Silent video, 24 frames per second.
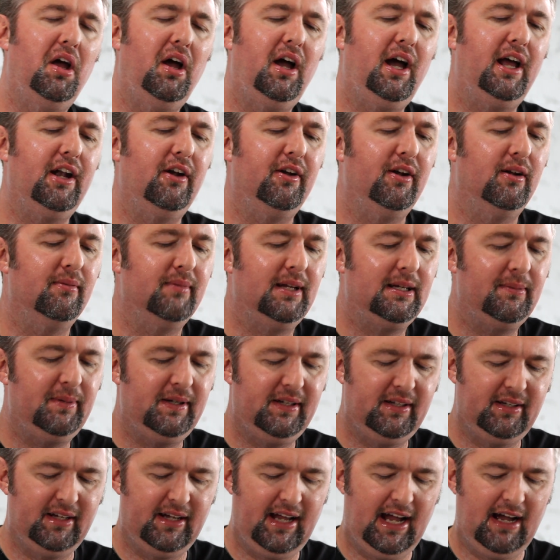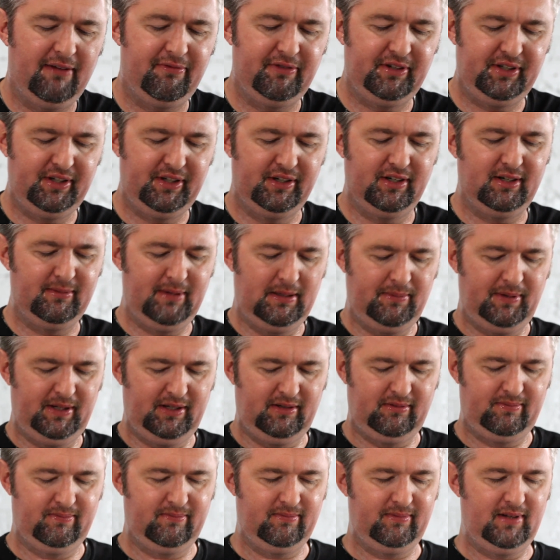I don't know, maybe half a year,
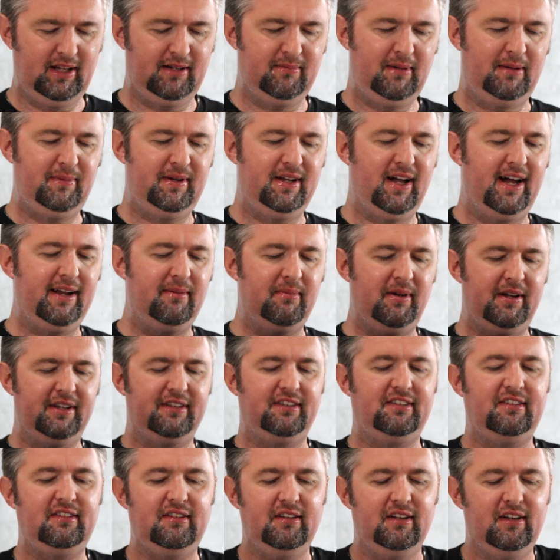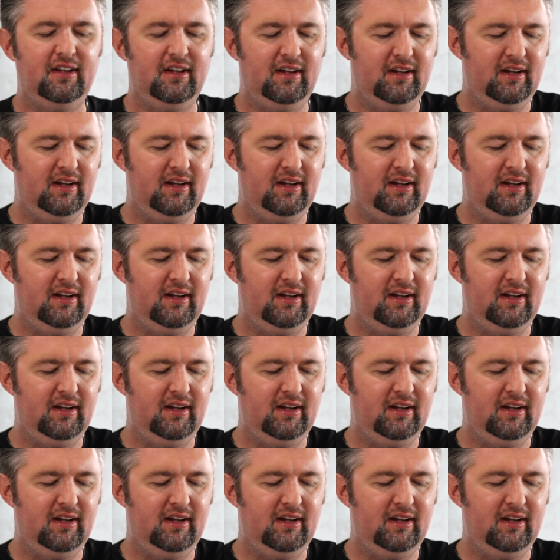maybe maybe nine months.